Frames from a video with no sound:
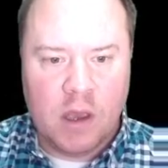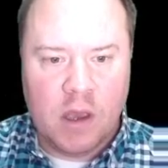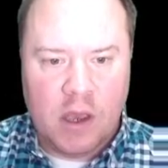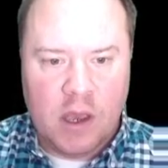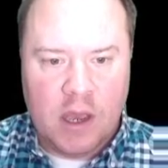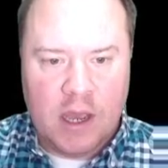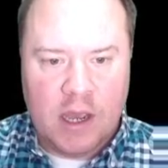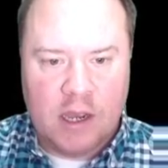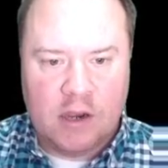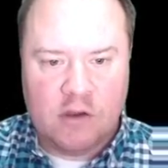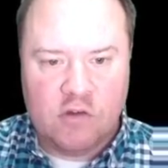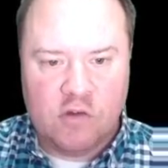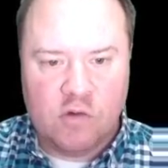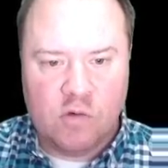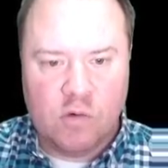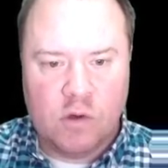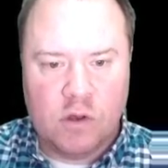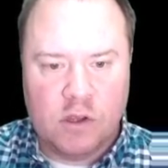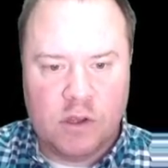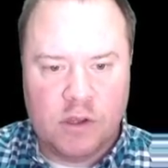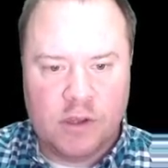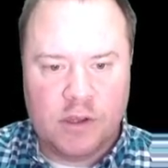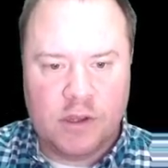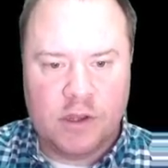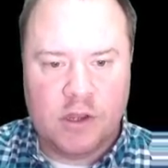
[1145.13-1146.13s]

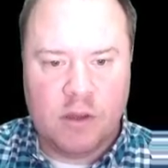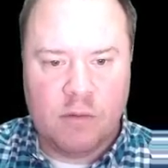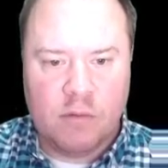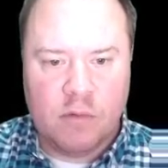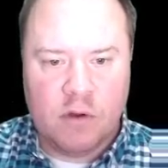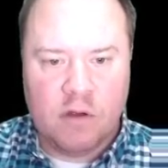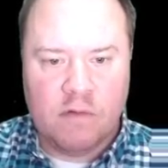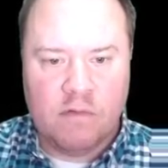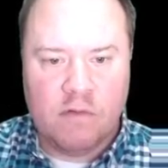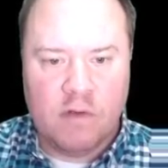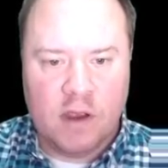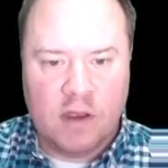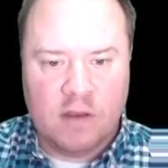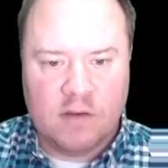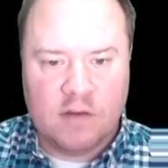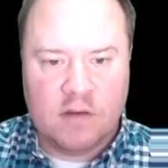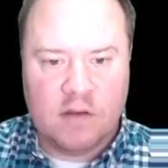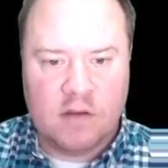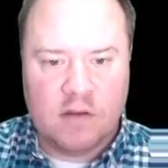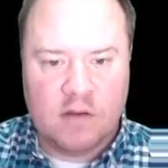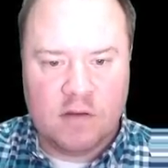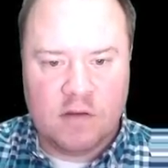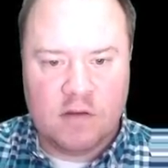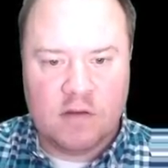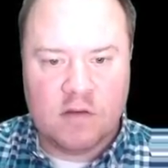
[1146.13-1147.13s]
actual number of
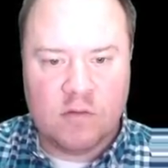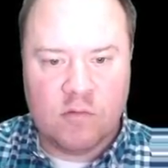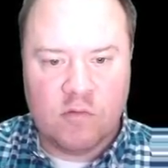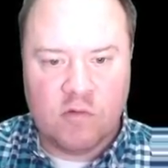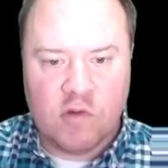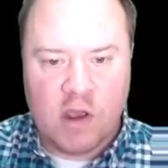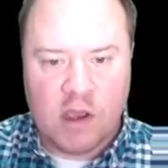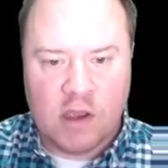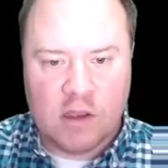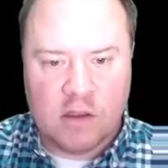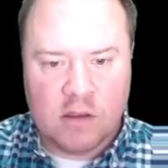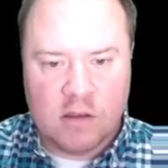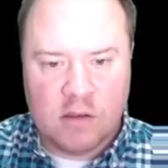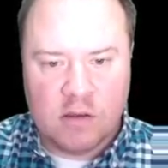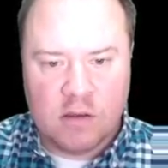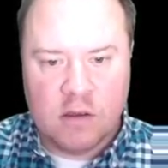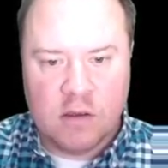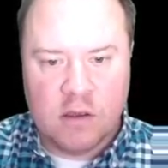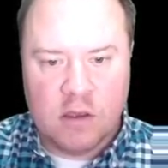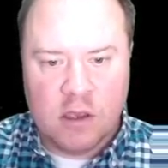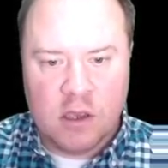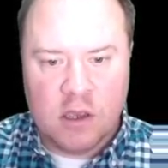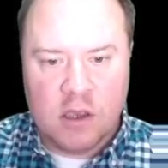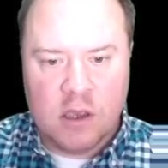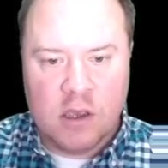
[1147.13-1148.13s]
raisins and subtract
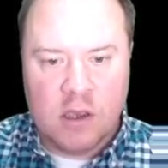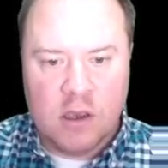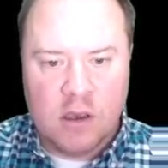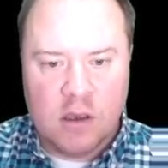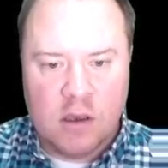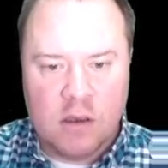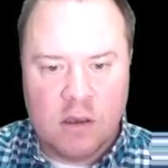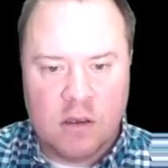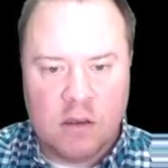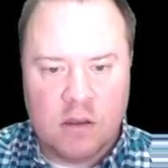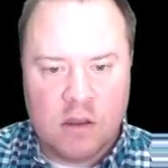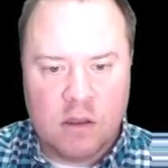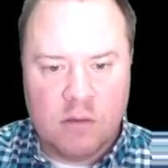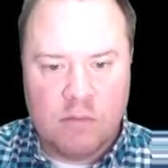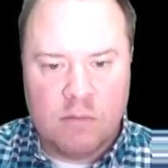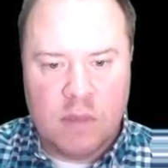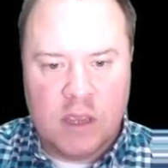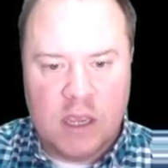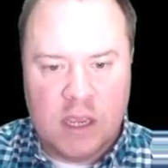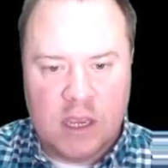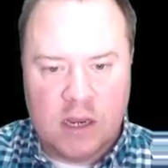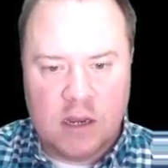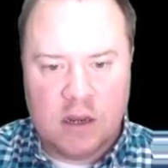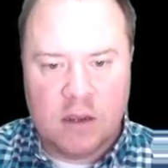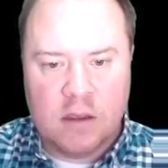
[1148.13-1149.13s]
the
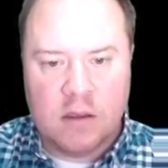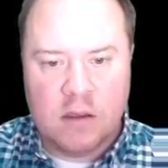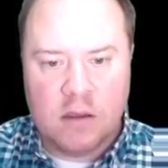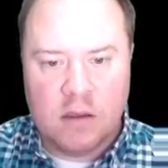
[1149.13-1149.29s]
mean